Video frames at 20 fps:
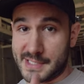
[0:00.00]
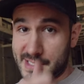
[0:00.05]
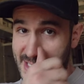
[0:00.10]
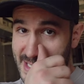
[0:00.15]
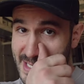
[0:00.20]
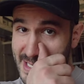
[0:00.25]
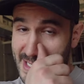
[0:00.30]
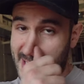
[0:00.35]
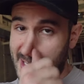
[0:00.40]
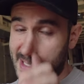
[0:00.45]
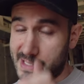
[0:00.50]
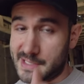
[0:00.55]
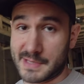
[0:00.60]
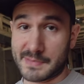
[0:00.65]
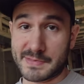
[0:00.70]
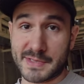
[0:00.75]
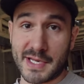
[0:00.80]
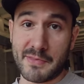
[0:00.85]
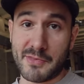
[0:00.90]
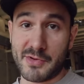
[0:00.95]

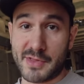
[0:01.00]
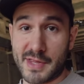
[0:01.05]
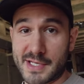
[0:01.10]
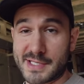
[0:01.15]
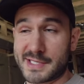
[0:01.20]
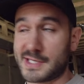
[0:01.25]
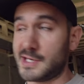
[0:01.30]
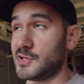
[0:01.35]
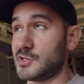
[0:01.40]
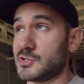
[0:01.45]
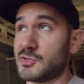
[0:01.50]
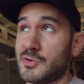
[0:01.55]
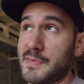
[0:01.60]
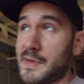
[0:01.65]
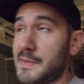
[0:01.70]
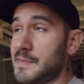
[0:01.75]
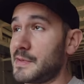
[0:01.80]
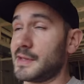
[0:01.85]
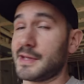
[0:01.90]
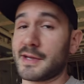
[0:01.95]
September this year, so
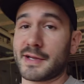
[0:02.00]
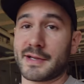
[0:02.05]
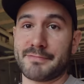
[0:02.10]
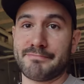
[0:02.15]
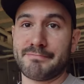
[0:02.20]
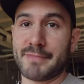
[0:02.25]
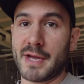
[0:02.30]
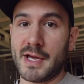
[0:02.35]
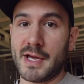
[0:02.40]
maybe like